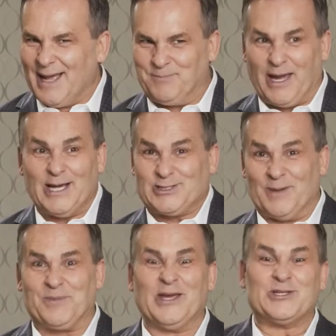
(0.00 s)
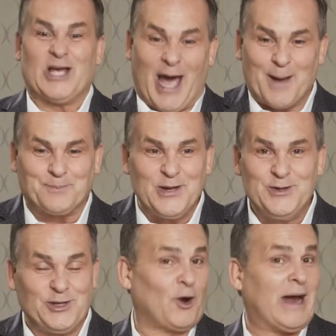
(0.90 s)
And because something has
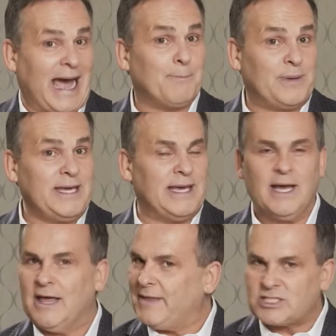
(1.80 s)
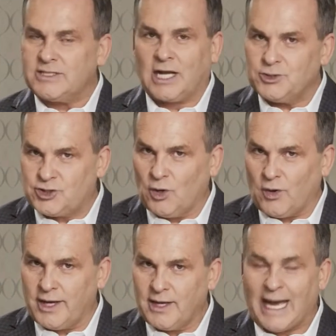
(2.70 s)
happened, you're happy. That's not
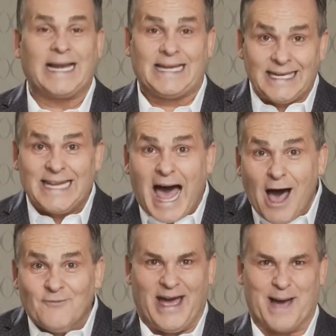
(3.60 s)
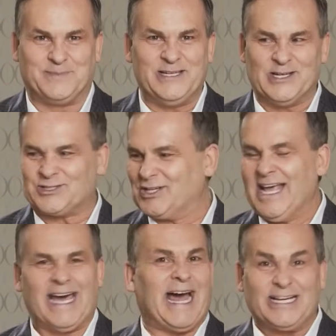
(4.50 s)
joy. I love happiness,
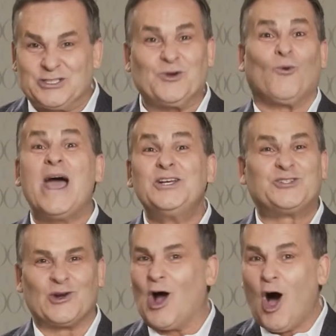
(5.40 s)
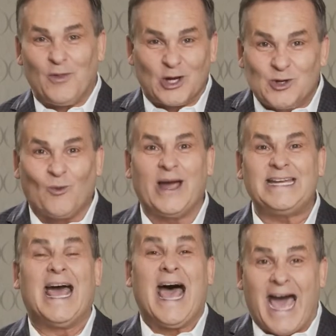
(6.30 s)
and I treasure all the
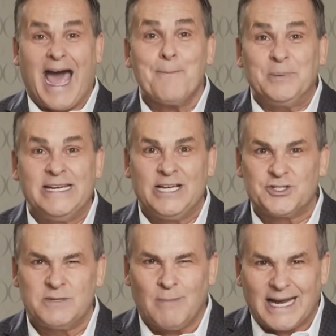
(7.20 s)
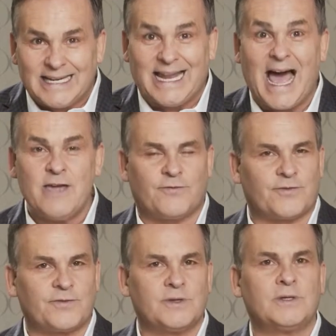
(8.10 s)
great happenings in my
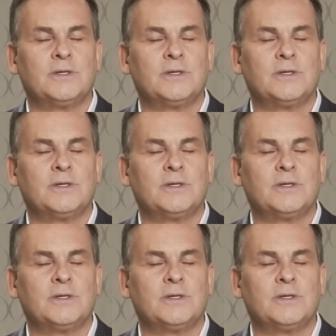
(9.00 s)
life.